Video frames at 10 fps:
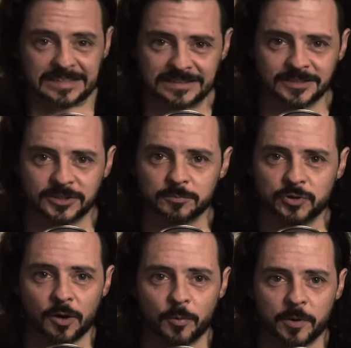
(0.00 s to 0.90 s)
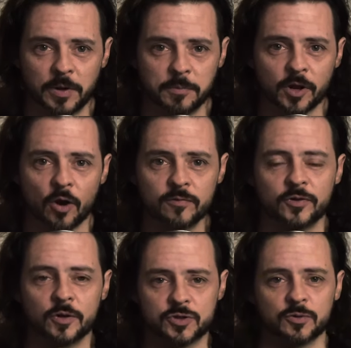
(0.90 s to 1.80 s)
Sometimes when people go for
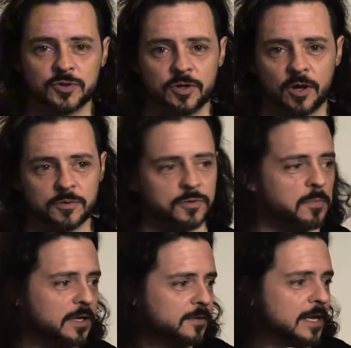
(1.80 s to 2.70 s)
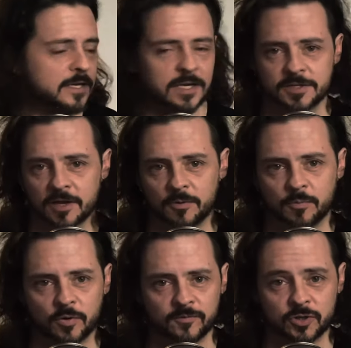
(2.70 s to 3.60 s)
those sorts of notes, me 10 years ago
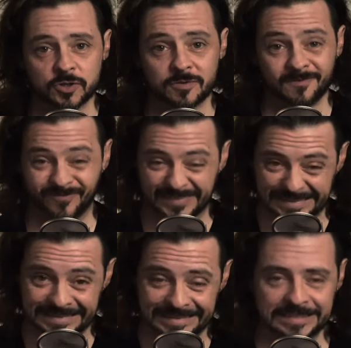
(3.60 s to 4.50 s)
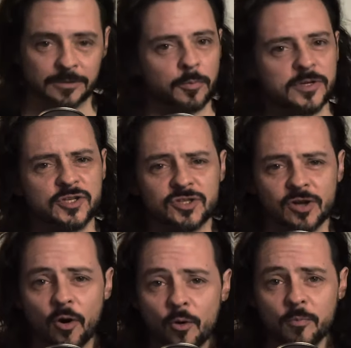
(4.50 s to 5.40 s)
would have just been
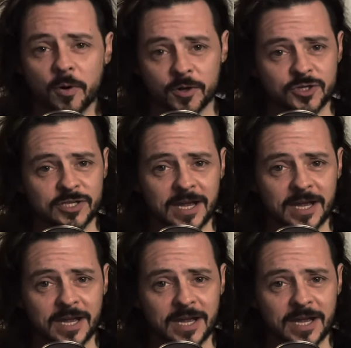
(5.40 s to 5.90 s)
so much